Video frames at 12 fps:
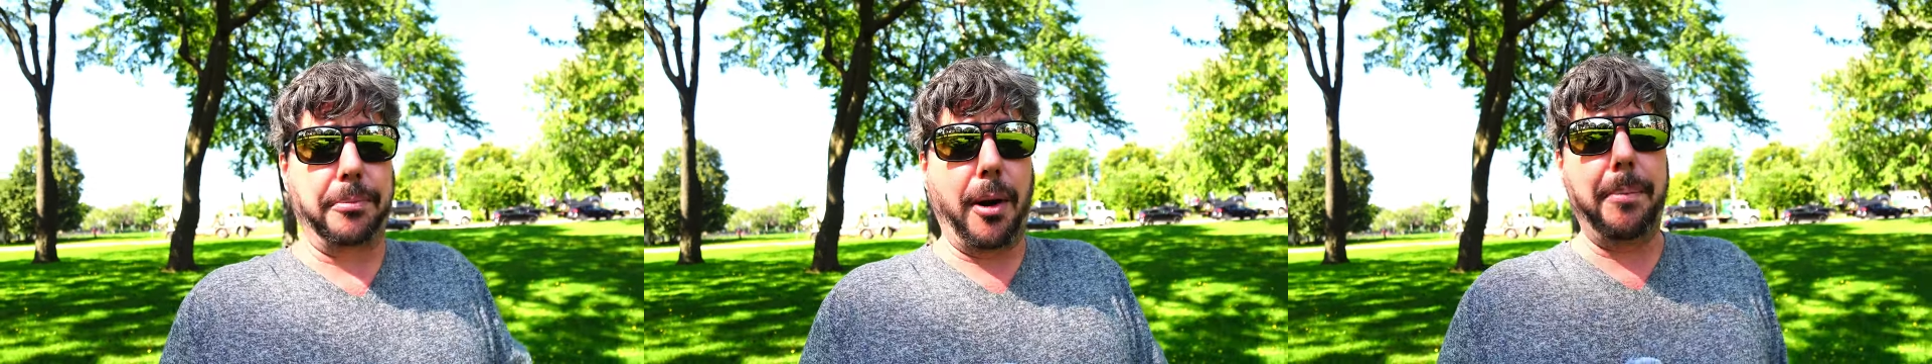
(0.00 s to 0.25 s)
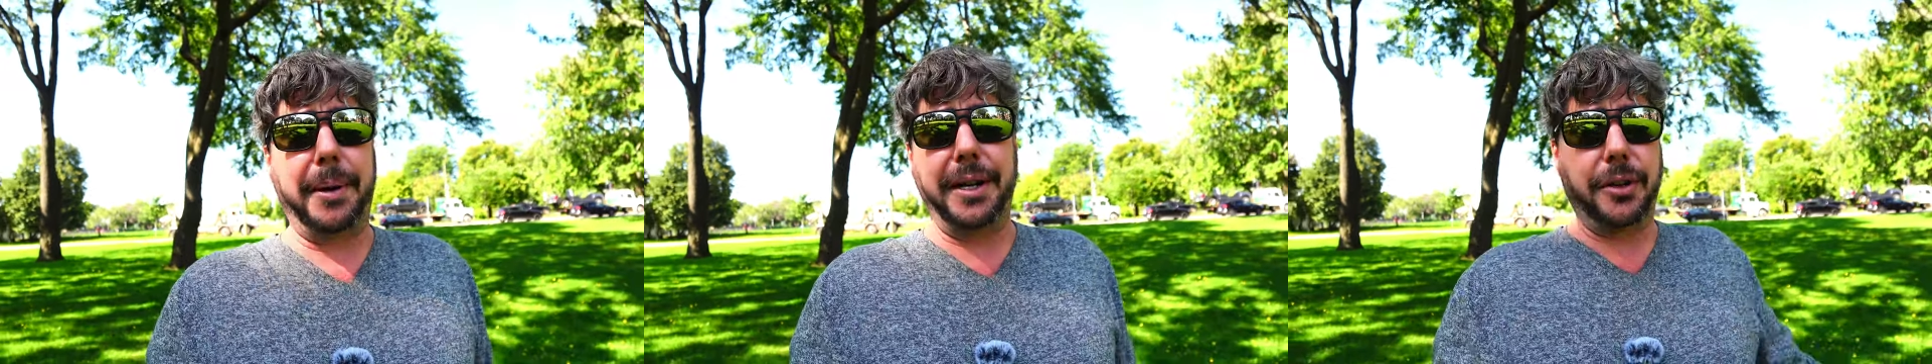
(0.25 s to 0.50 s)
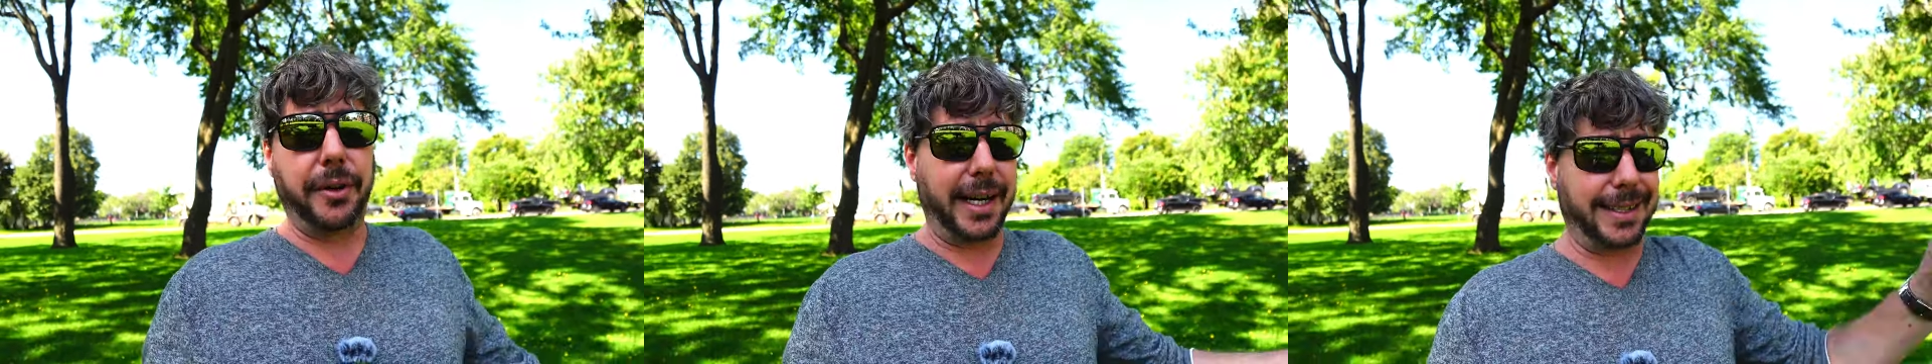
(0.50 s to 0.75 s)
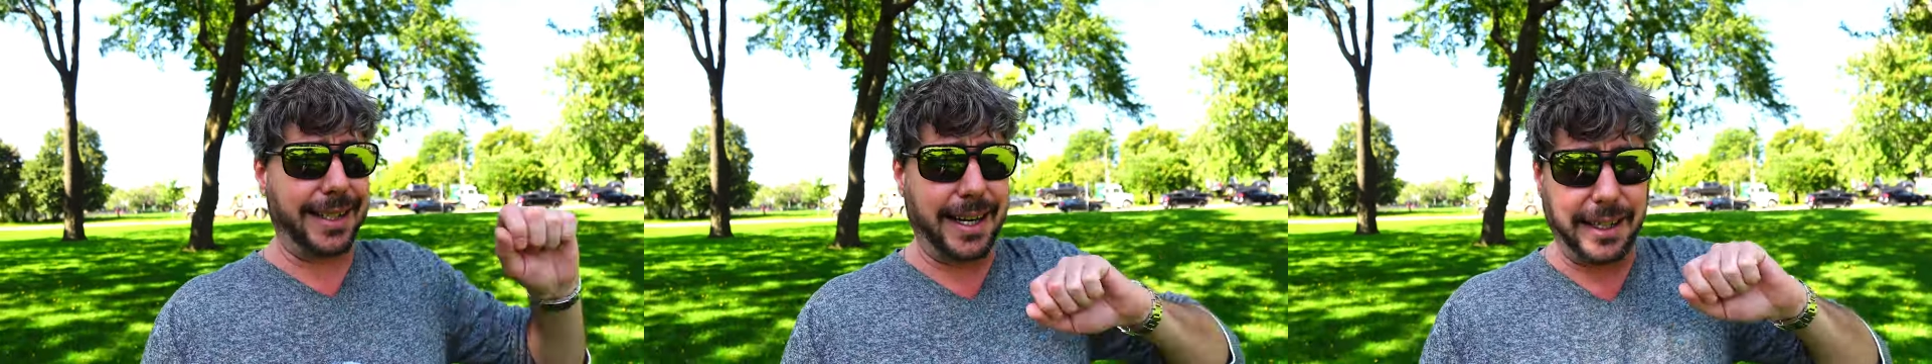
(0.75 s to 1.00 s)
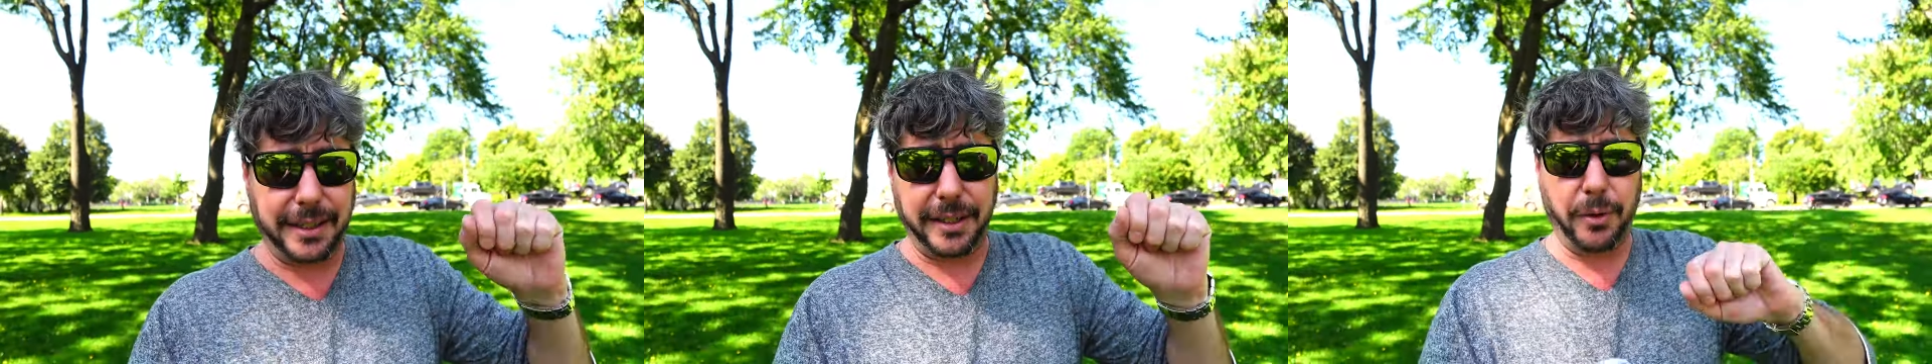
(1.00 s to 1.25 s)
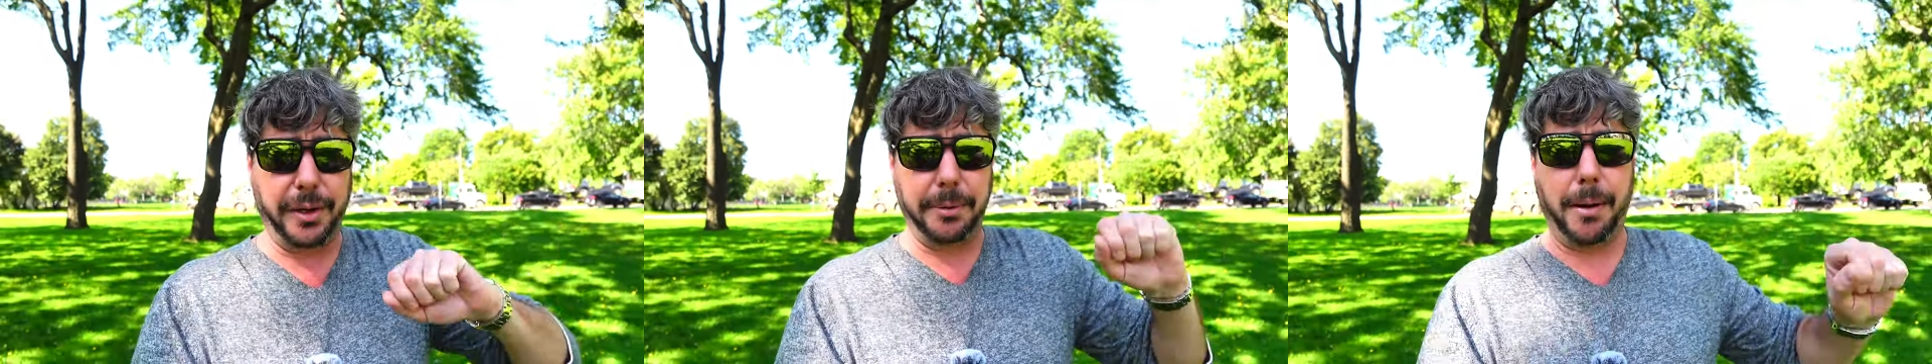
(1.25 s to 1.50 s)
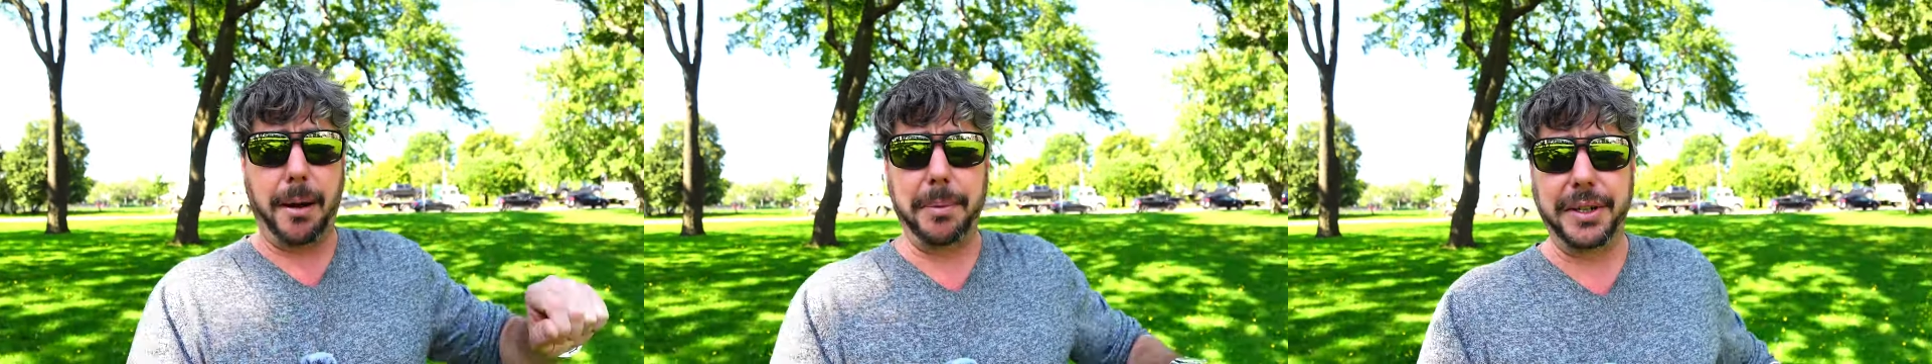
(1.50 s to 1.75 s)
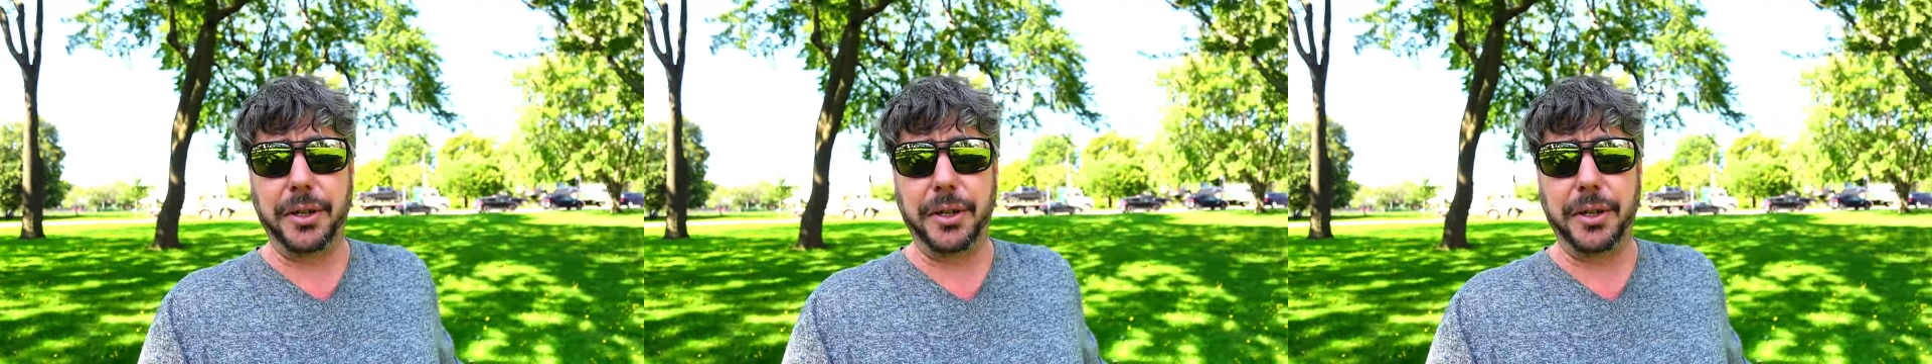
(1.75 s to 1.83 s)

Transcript: property, you're gonna sign at the notary public,